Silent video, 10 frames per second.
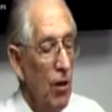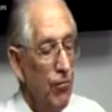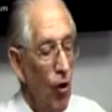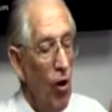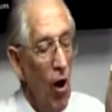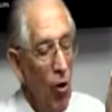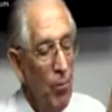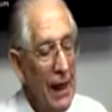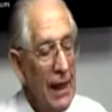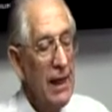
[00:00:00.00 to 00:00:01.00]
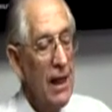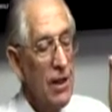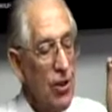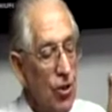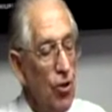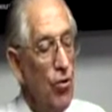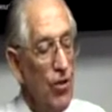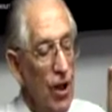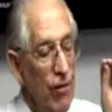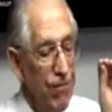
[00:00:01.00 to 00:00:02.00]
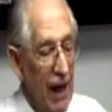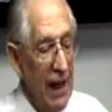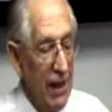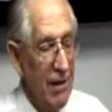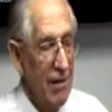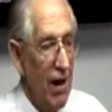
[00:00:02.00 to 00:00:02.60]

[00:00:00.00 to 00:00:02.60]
for obedience to the faith.